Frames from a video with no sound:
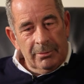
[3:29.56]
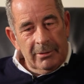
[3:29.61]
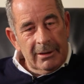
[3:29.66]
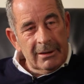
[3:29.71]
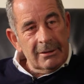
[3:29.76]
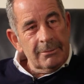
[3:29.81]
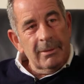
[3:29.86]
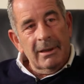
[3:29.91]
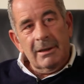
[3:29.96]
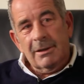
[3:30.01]
but
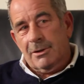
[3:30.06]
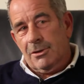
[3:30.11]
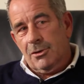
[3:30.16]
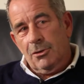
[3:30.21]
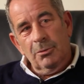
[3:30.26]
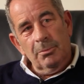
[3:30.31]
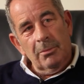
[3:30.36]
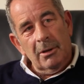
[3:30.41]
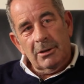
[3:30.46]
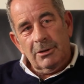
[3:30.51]
this meant so
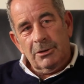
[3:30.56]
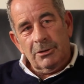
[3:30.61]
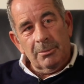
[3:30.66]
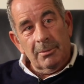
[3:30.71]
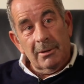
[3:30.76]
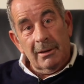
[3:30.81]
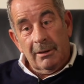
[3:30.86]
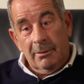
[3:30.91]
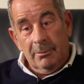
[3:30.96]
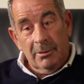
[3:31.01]
much to me,
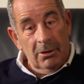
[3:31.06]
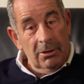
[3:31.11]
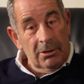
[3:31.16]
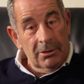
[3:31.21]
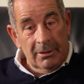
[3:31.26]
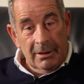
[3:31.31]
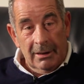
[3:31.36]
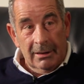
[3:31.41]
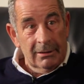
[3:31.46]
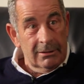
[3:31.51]
and I went on
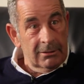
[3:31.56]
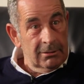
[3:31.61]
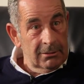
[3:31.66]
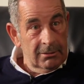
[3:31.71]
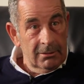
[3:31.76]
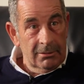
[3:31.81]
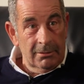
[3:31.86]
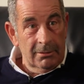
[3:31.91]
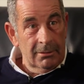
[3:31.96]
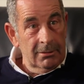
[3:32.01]
then to
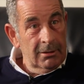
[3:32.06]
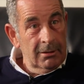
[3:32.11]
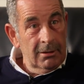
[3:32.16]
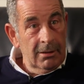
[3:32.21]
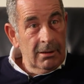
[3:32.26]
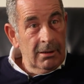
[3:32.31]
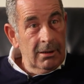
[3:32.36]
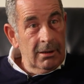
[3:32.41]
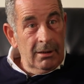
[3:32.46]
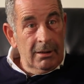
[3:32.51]

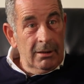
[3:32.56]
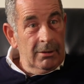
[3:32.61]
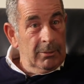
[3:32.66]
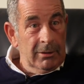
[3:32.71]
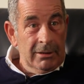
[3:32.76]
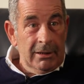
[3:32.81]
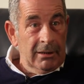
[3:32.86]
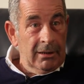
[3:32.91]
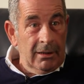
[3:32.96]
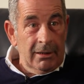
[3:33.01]
win
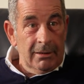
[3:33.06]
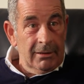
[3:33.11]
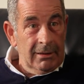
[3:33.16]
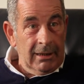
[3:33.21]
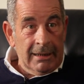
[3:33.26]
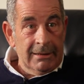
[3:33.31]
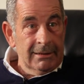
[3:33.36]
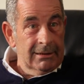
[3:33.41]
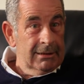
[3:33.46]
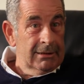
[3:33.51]
another
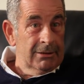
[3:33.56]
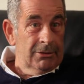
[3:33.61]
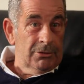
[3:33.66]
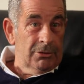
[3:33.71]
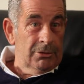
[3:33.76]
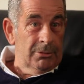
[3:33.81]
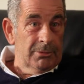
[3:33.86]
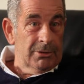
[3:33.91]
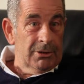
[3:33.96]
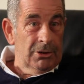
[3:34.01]
19
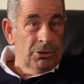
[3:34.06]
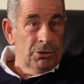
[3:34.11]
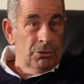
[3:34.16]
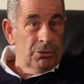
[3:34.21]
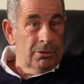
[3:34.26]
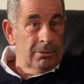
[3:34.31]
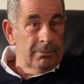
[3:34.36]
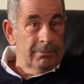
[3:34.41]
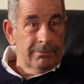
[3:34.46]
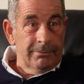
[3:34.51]
tournaments in
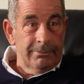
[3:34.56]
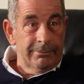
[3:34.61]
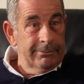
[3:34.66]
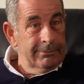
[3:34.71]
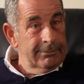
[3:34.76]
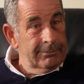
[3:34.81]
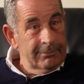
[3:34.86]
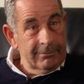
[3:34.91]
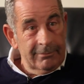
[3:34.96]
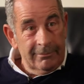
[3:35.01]
Europe and
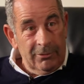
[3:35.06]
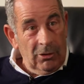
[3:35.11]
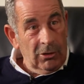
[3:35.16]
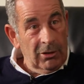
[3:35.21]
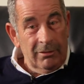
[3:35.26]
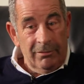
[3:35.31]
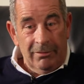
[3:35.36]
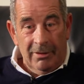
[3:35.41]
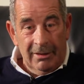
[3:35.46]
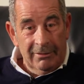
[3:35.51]

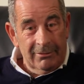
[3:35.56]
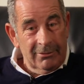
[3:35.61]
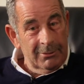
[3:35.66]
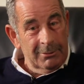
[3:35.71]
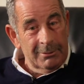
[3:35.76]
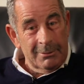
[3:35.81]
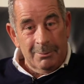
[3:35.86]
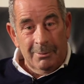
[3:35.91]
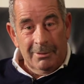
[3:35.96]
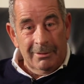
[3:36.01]
45
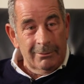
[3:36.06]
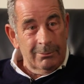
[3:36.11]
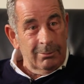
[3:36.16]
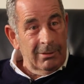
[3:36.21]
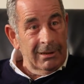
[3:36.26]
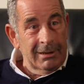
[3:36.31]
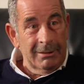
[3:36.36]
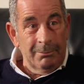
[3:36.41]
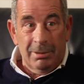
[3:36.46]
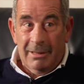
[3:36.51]
tournaments
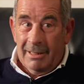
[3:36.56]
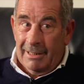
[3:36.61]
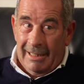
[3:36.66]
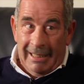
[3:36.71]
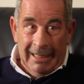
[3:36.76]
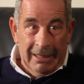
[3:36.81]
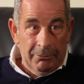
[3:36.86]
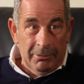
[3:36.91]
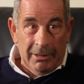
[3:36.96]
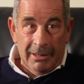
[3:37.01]
worldwide, playing
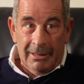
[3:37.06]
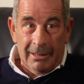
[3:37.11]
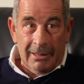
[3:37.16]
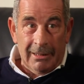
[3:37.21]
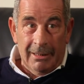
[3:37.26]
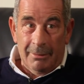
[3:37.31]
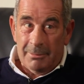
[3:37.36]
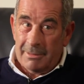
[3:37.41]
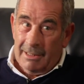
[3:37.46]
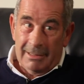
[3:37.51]
8 Ryder
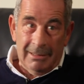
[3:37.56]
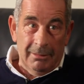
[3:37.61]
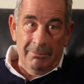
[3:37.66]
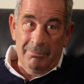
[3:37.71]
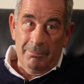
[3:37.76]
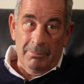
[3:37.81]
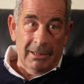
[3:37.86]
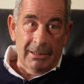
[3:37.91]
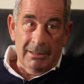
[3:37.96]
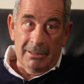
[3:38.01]
Cups. I hadn't even
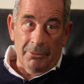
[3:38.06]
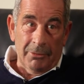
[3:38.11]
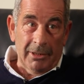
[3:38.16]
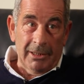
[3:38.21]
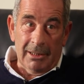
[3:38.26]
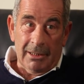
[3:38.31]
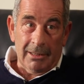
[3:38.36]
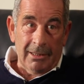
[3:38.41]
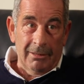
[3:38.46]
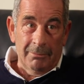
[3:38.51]
played in the Ryder
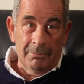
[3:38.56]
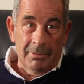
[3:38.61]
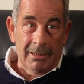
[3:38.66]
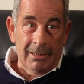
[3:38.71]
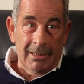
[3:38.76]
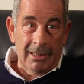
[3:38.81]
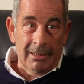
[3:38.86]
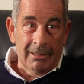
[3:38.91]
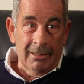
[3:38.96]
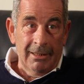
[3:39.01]
Cup by
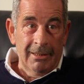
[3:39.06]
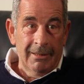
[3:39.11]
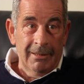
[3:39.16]
then.